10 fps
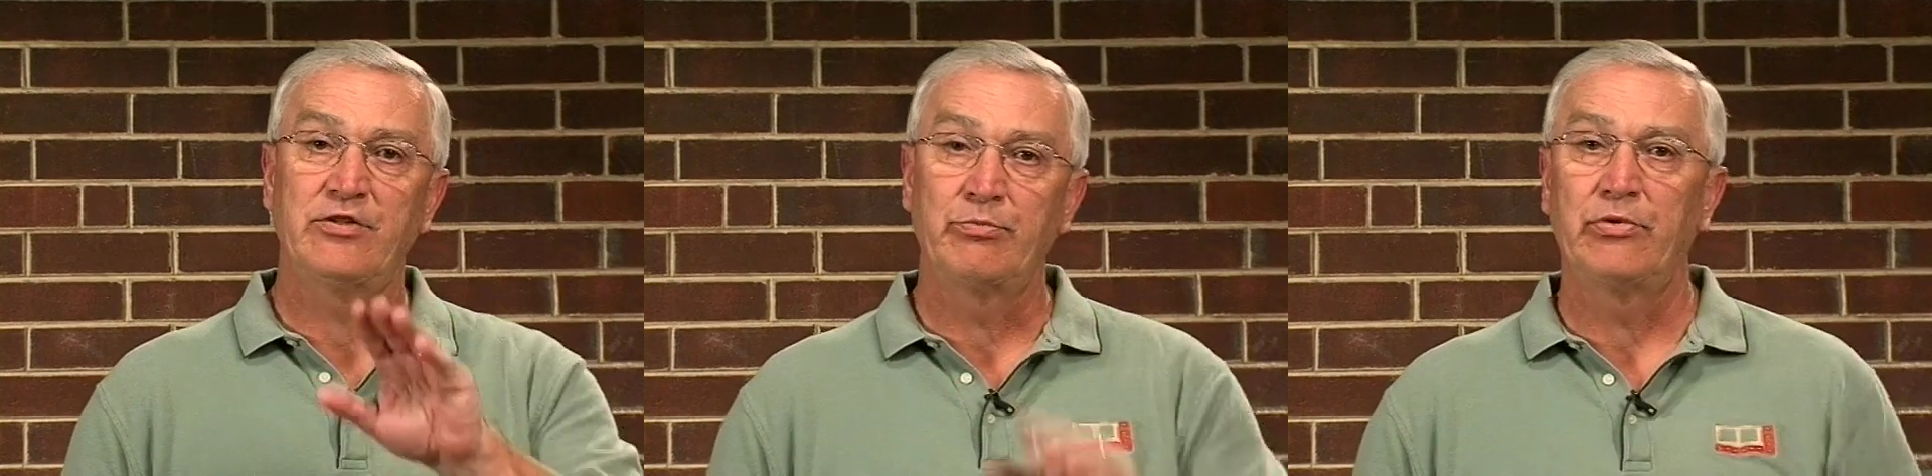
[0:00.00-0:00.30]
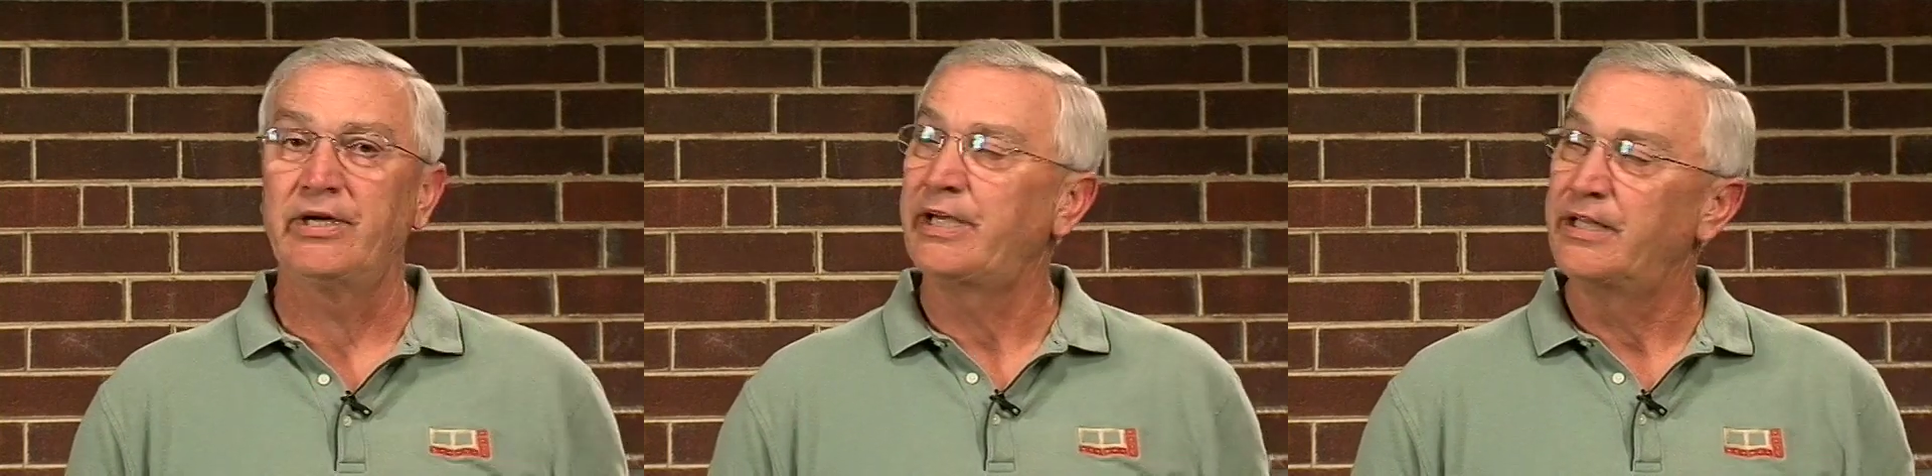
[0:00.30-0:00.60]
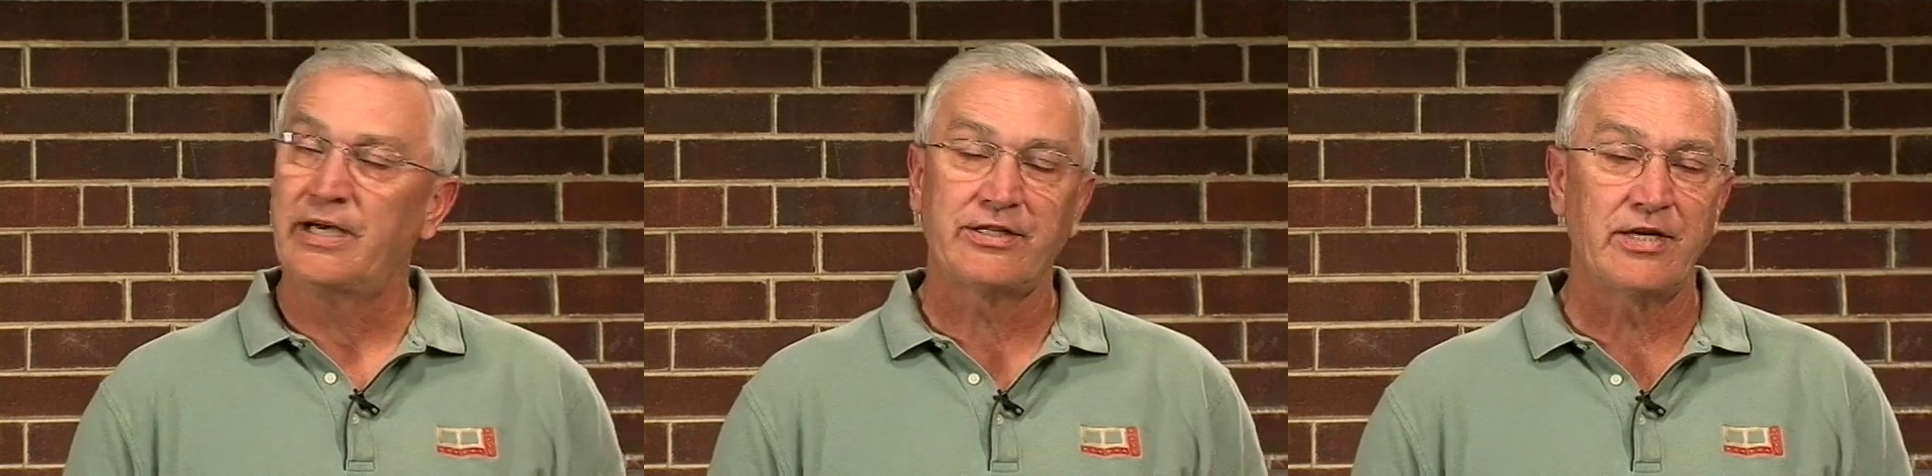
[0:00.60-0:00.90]
the brick,
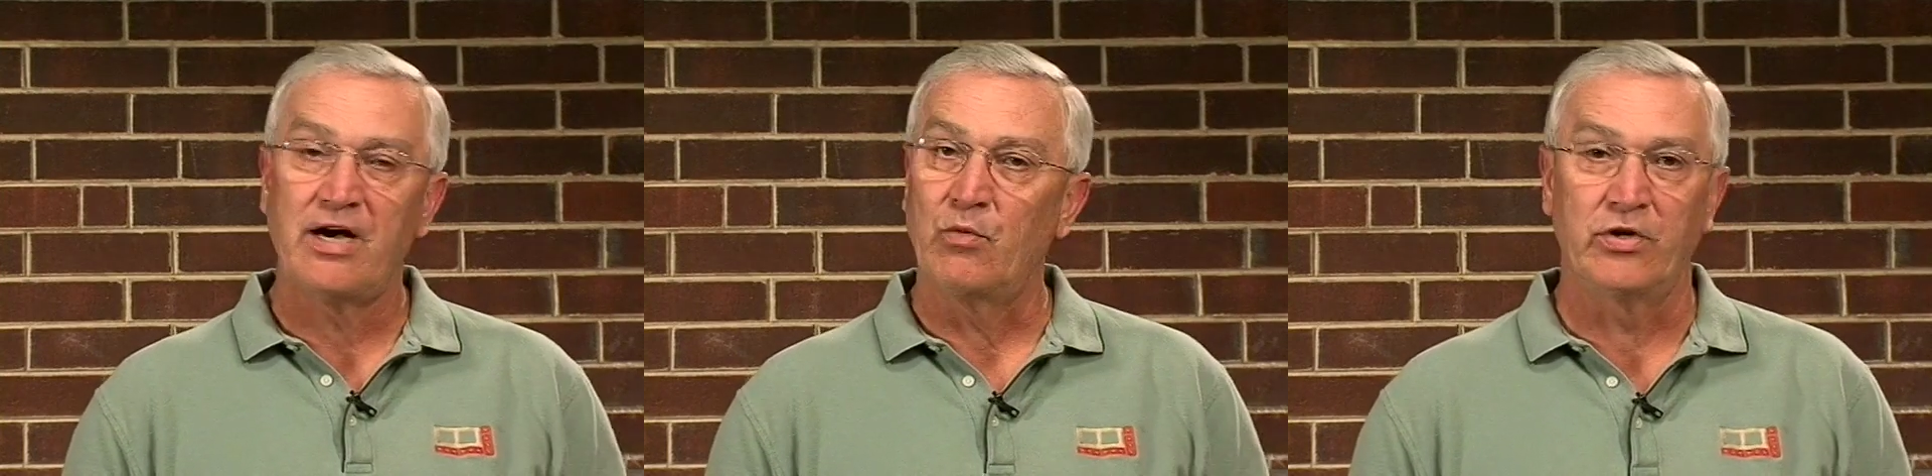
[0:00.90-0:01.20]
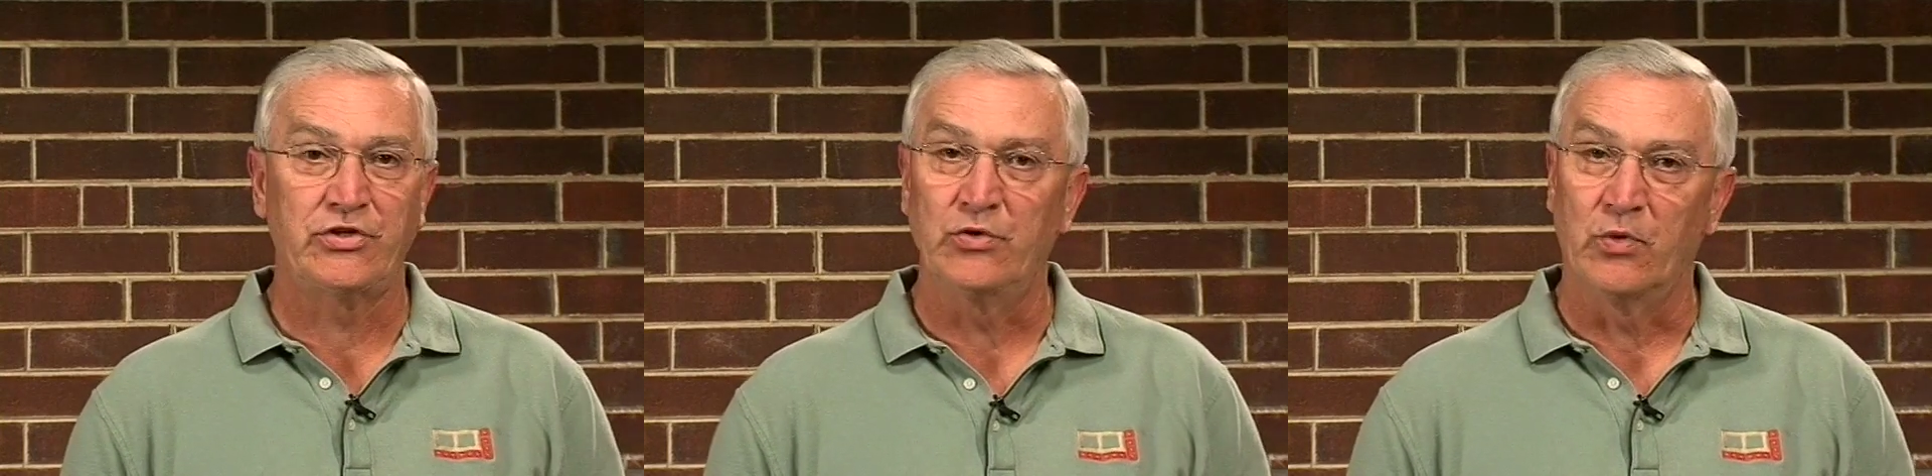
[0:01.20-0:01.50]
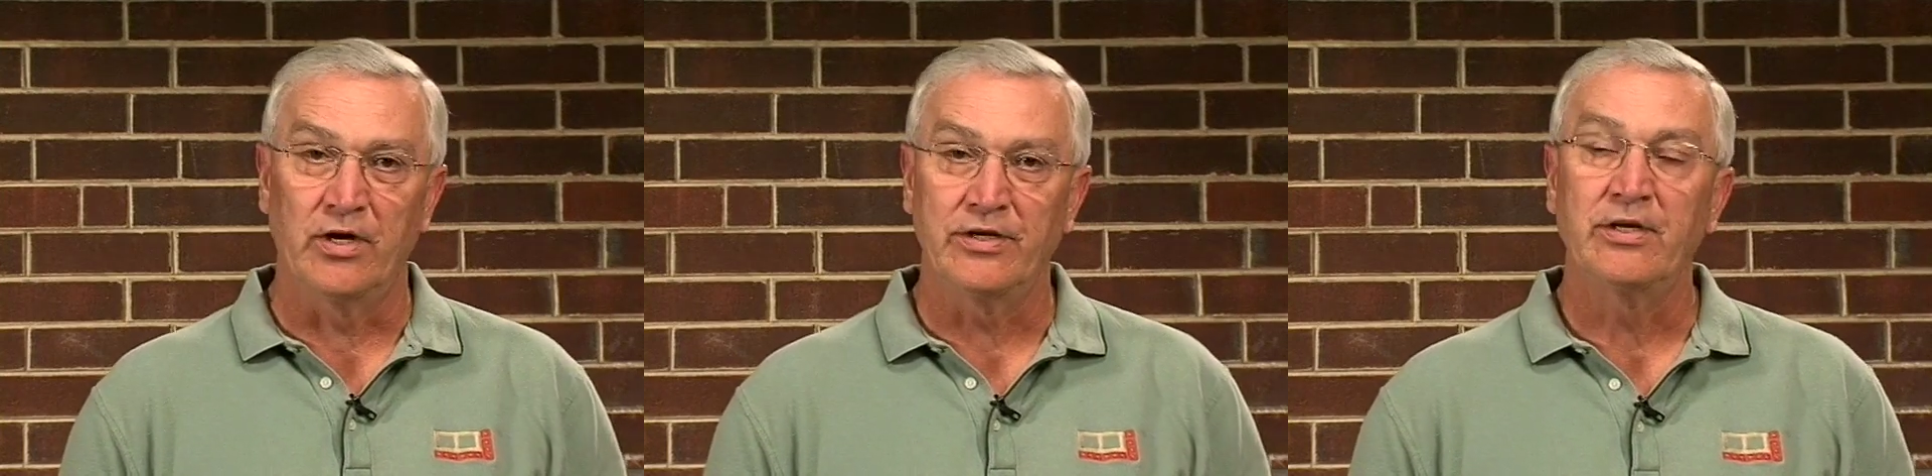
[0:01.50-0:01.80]
and that's not what you
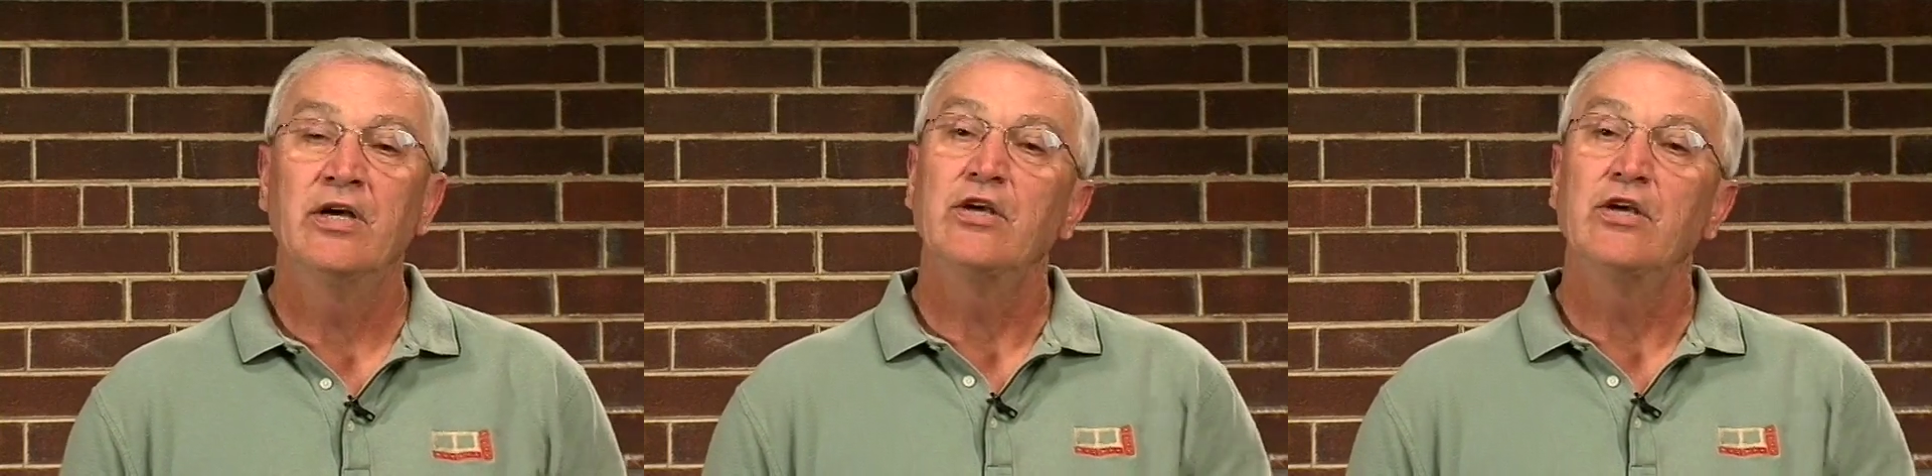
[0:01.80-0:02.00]
want.